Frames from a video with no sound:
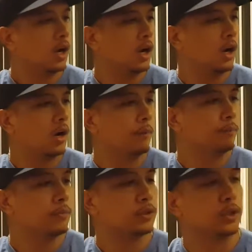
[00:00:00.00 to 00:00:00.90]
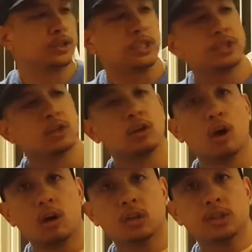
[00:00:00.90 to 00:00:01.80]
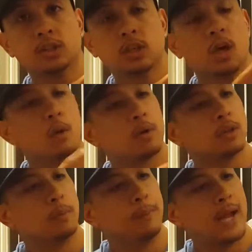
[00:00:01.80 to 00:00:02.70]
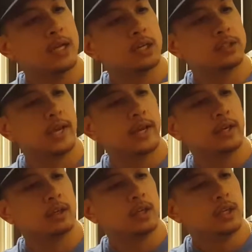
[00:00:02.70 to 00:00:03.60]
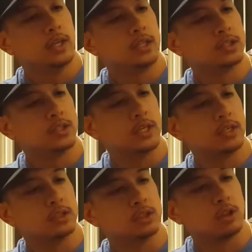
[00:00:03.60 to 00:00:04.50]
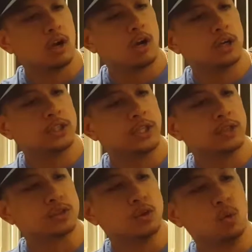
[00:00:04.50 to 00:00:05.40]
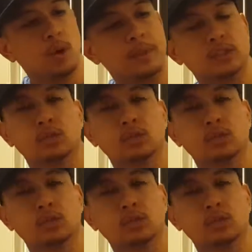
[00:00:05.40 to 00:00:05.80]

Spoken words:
so it says here large, but on the back of the tag it says large, and there's no women's.